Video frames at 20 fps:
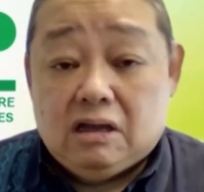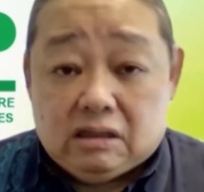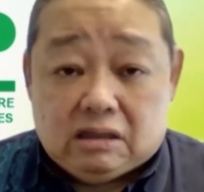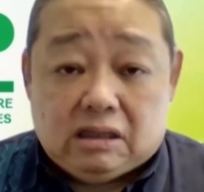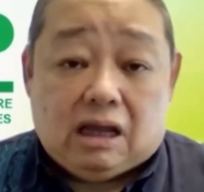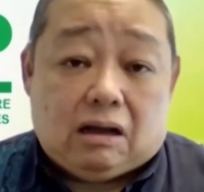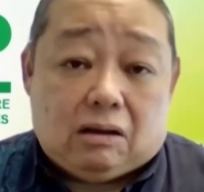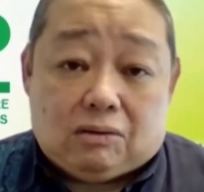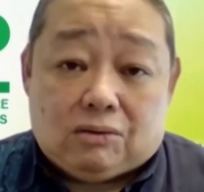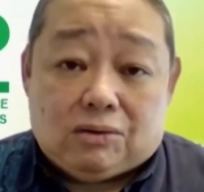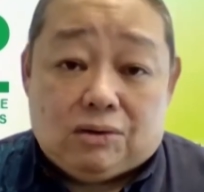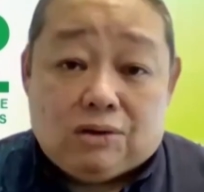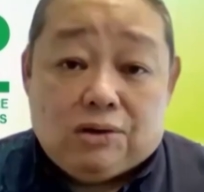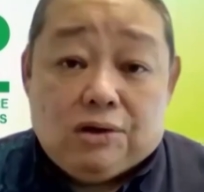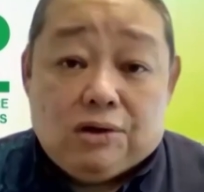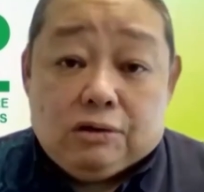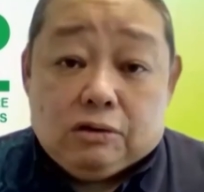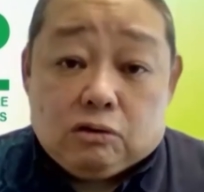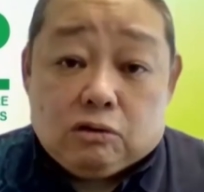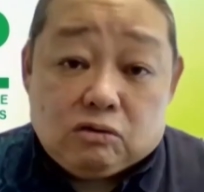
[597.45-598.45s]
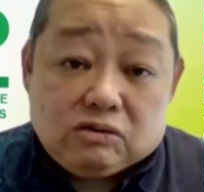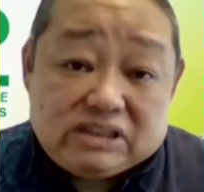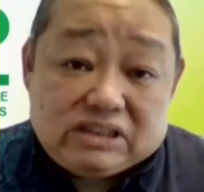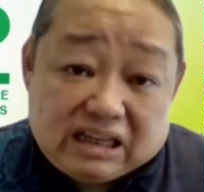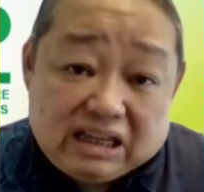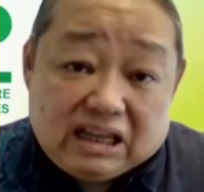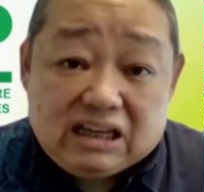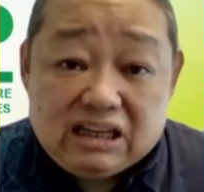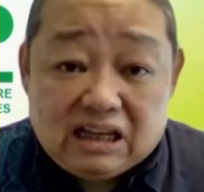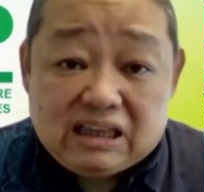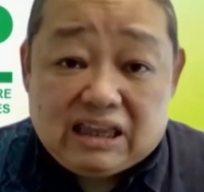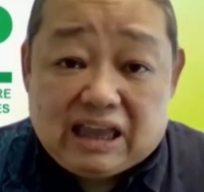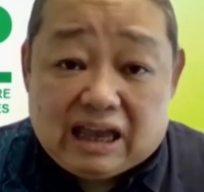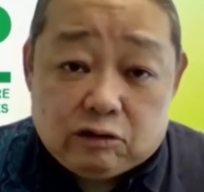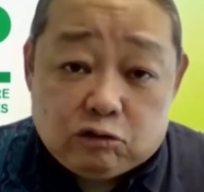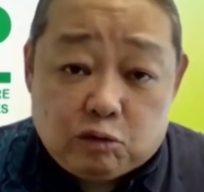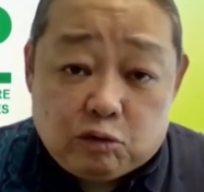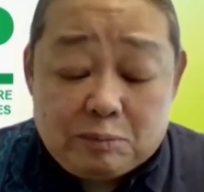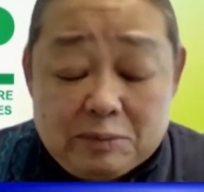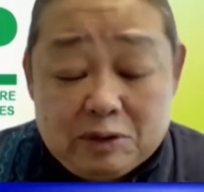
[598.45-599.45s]
Now, kung sanay na tayo
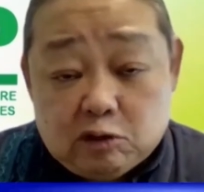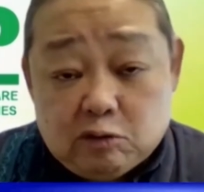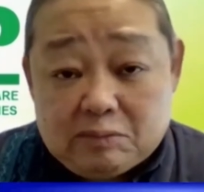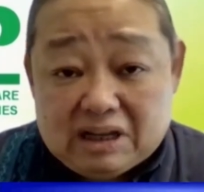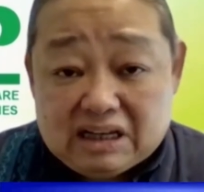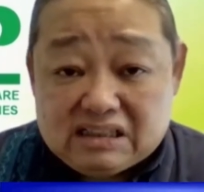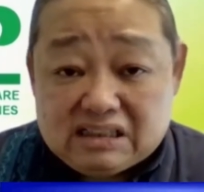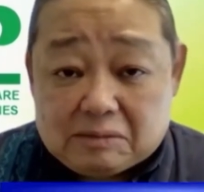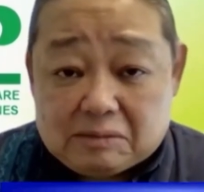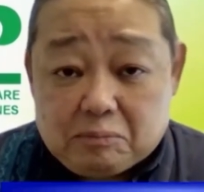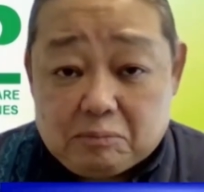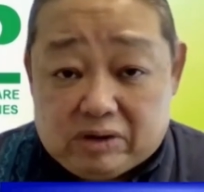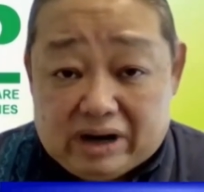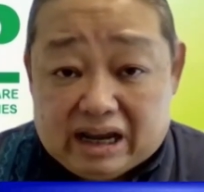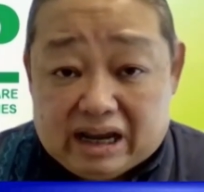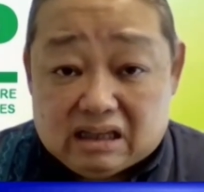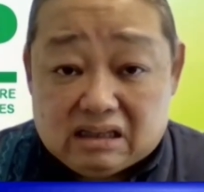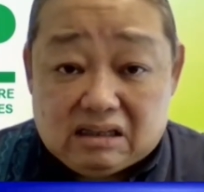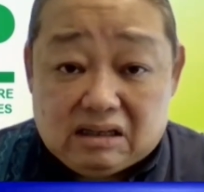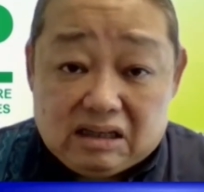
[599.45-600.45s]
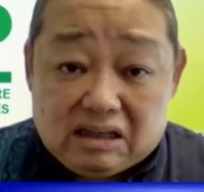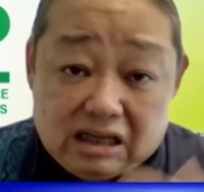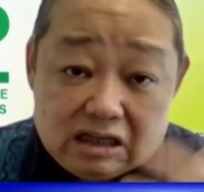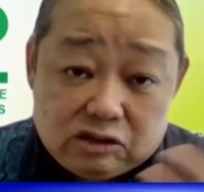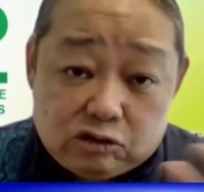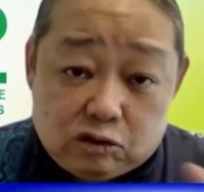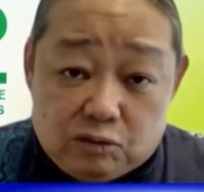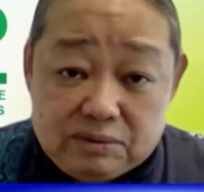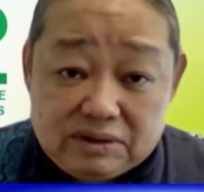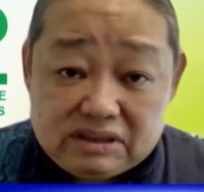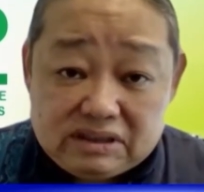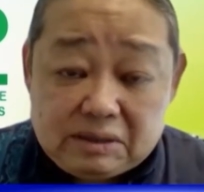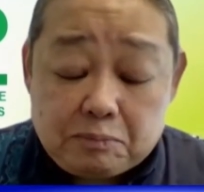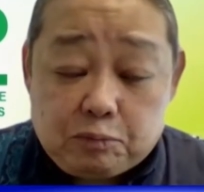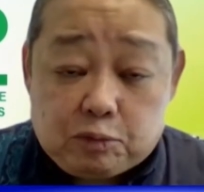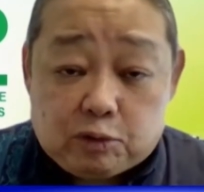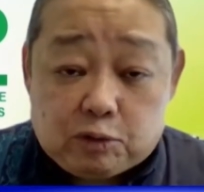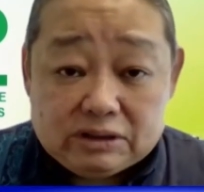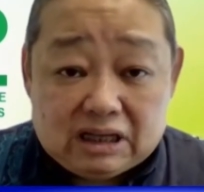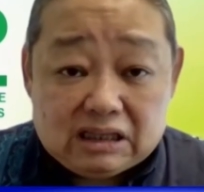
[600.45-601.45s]
tuminom ng isang brand, it's always
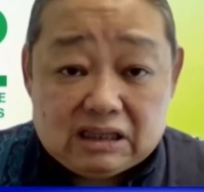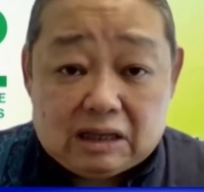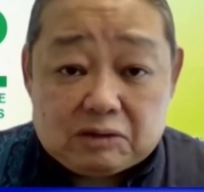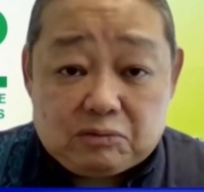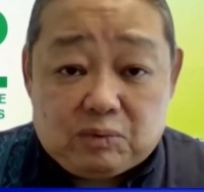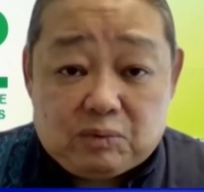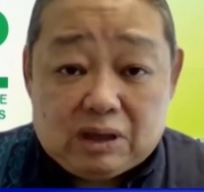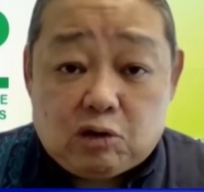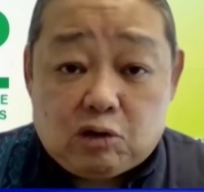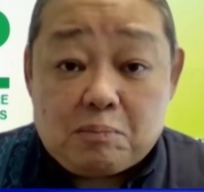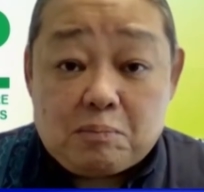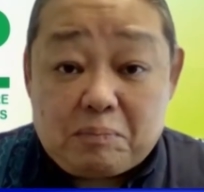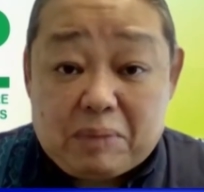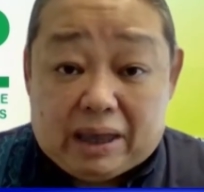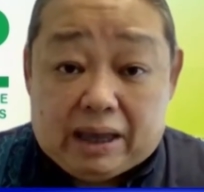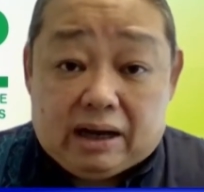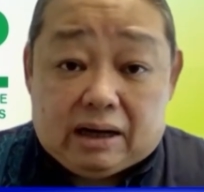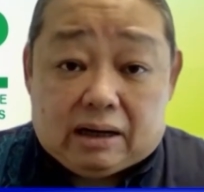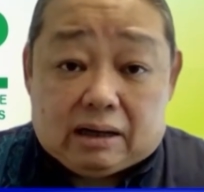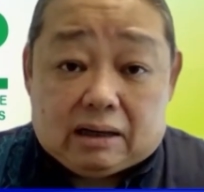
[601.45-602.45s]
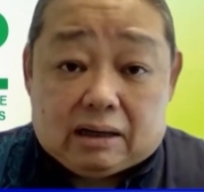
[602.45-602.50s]
important that we compare